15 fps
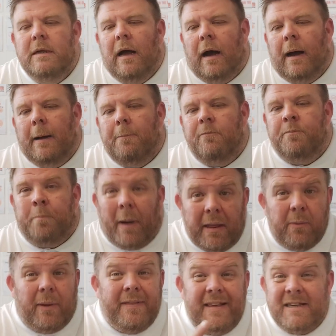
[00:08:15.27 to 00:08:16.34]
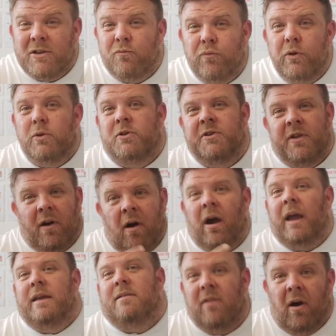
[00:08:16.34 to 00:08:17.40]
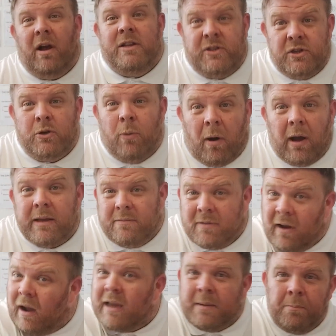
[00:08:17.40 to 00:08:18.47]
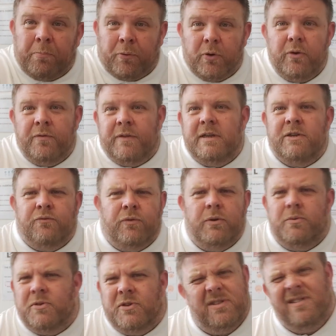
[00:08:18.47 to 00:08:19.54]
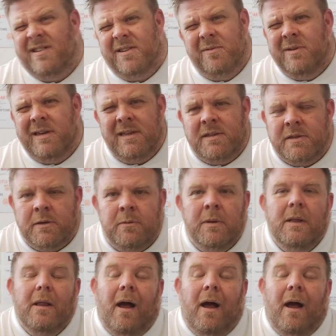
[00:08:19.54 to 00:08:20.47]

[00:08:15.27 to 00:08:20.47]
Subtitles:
By the way, these are routes that I do. I can prove these routes. I don't need to.